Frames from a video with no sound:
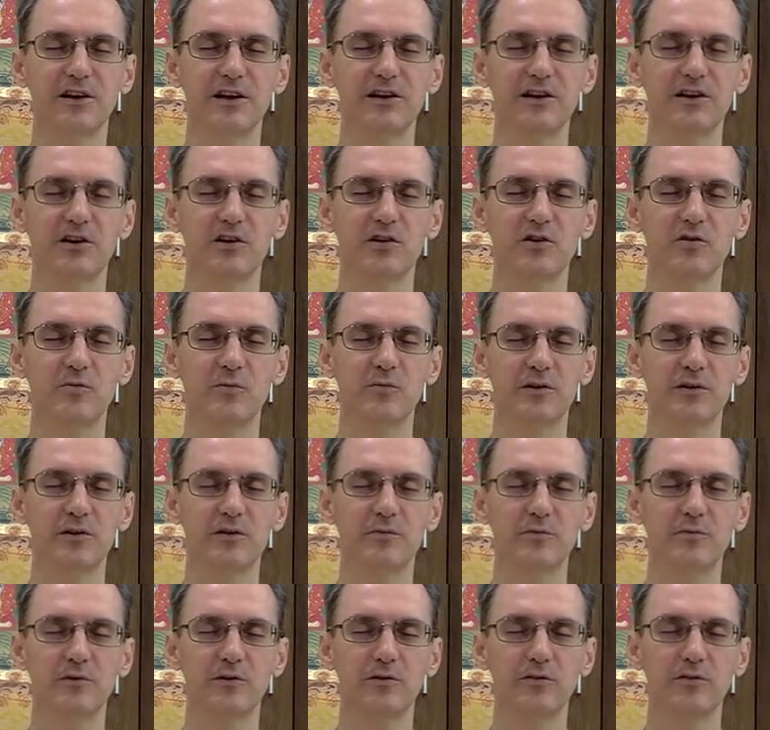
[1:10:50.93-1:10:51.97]
open
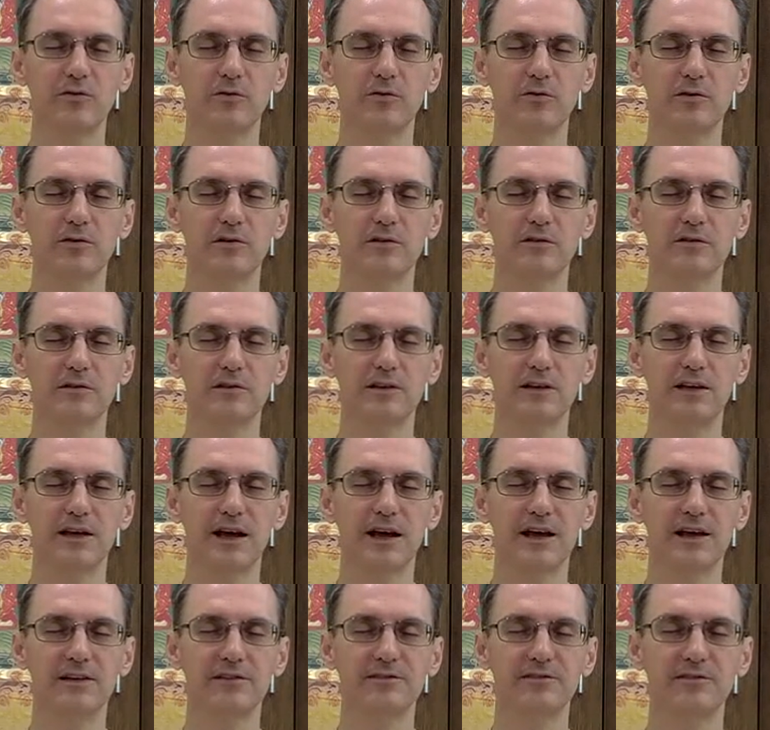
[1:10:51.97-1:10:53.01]
with your
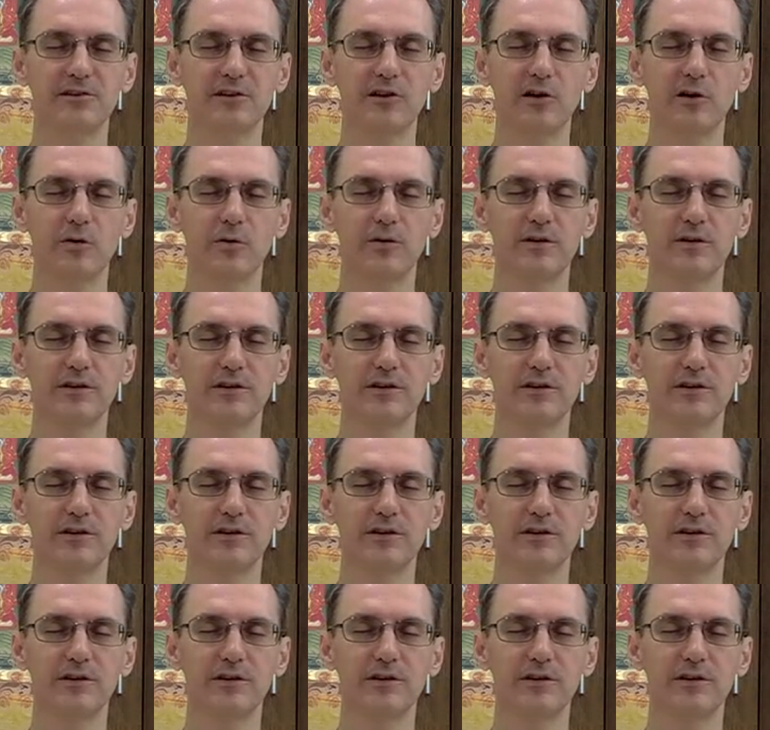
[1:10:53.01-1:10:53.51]
gaze lowered